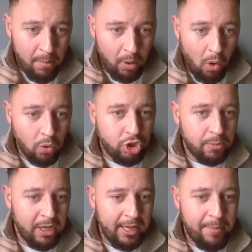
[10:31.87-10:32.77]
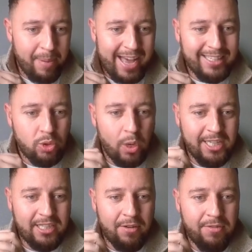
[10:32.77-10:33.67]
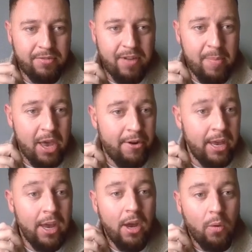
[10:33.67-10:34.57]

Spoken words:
But ultimately, by the 27th of February,